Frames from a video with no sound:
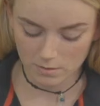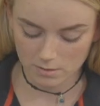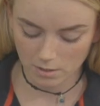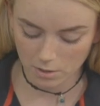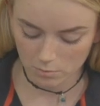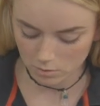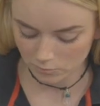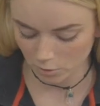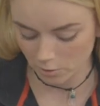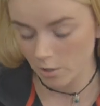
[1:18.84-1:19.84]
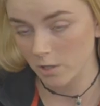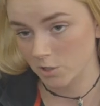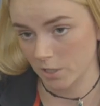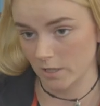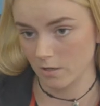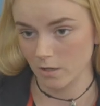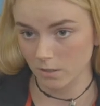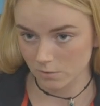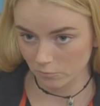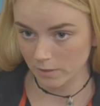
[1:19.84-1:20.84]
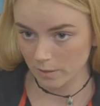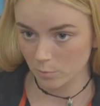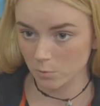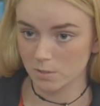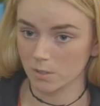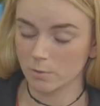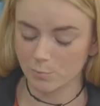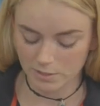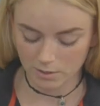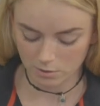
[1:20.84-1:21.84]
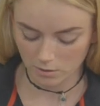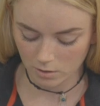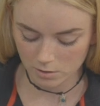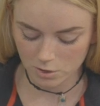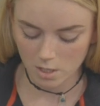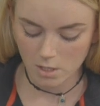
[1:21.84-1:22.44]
So you've got your arch here, and it's really important that we protect your arch.